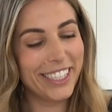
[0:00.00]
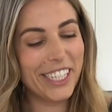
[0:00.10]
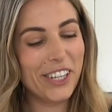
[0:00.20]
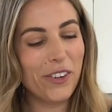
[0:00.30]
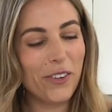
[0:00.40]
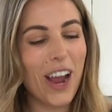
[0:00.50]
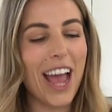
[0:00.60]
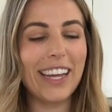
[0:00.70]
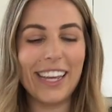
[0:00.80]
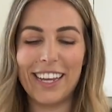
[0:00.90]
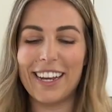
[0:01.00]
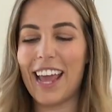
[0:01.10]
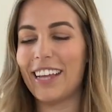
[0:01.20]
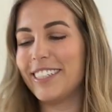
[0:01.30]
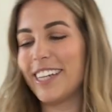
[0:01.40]
We're adding in
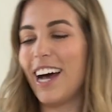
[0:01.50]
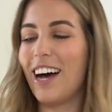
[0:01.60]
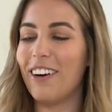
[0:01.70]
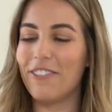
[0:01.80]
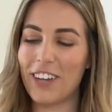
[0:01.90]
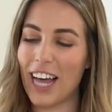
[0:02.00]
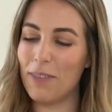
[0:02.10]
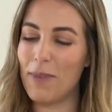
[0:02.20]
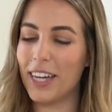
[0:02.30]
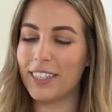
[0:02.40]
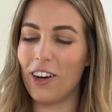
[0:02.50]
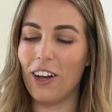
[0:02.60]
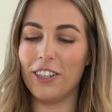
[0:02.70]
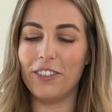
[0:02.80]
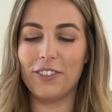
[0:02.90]
a jar of Kalamata
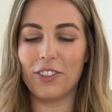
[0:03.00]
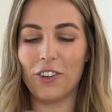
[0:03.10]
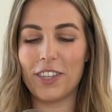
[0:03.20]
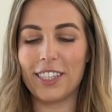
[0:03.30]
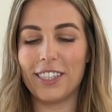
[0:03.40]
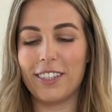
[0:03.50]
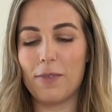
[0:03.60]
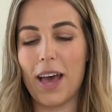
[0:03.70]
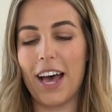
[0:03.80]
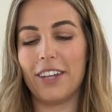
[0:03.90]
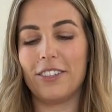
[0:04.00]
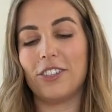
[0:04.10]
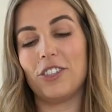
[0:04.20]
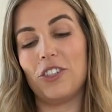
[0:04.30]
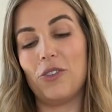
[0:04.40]
olives, or this is about
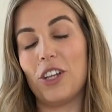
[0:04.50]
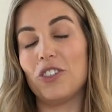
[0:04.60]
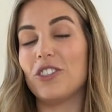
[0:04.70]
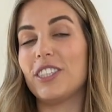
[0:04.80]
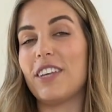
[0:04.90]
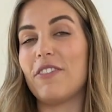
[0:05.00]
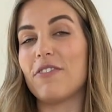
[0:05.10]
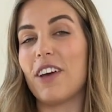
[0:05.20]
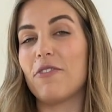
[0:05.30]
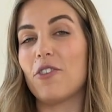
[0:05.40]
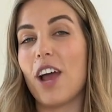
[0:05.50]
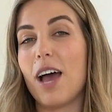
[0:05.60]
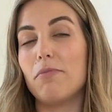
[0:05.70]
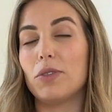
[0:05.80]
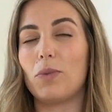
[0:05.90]
275
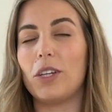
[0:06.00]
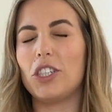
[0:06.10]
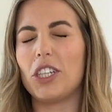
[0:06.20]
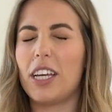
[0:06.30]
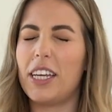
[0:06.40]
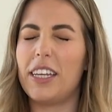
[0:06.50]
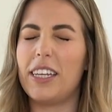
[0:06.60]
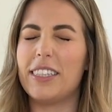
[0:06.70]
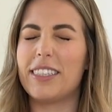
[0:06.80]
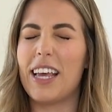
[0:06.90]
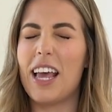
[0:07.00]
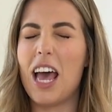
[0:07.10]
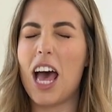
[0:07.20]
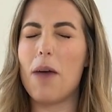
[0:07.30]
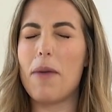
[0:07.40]
grams, which is
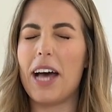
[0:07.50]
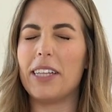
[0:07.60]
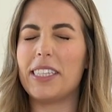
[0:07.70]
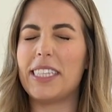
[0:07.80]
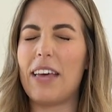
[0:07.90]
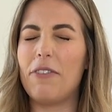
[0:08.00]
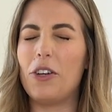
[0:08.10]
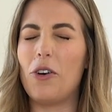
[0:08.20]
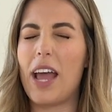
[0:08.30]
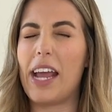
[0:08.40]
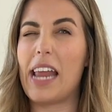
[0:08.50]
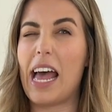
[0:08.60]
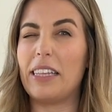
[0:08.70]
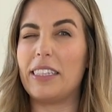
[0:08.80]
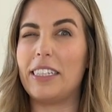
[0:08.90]
about 7 or 8
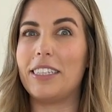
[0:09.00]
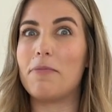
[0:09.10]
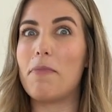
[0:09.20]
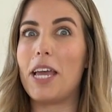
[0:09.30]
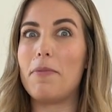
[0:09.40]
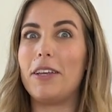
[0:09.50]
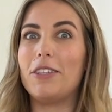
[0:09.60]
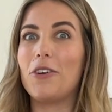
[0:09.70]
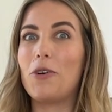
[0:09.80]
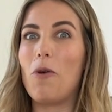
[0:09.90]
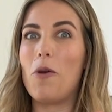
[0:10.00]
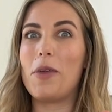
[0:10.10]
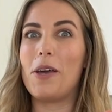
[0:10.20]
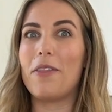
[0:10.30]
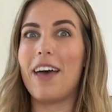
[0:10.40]
ounces, maybe. Don't quote
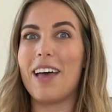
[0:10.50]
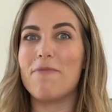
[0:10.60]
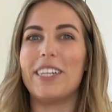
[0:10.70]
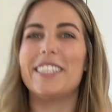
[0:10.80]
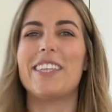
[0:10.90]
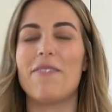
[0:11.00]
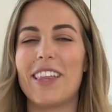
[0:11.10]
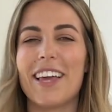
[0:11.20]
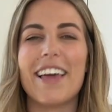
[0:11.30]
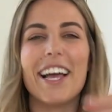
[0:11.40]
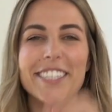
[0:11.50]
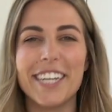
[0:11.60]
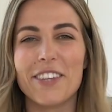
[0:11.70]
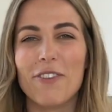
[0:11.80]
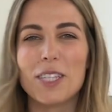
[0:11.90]
me on that, but it's something like that.
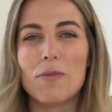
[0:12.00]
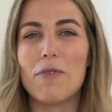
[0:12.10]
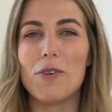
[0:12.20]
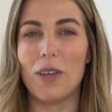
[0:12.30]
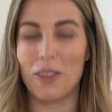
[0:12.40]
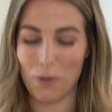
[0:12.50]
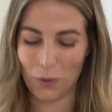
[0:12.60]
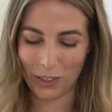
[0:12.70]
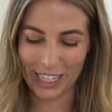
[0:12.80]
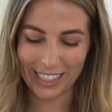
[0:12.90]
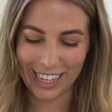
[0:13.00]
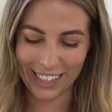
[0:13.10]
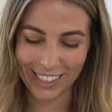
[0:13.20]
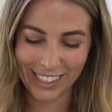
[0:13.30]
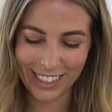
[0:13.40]
Check the recipe if you want the full
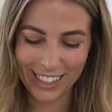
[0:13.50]
details.